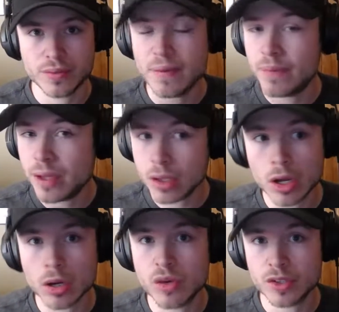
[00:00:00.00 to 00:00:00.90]
They've been
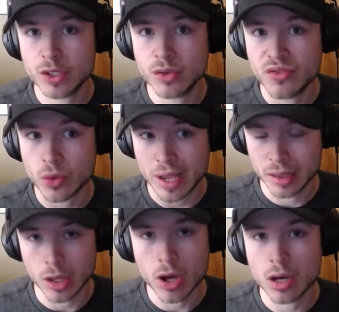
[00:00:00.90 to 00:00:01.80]
long overdue for a
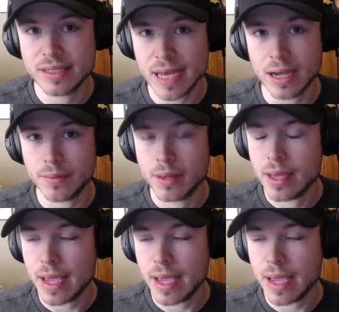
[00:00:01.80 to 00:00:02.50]
long time.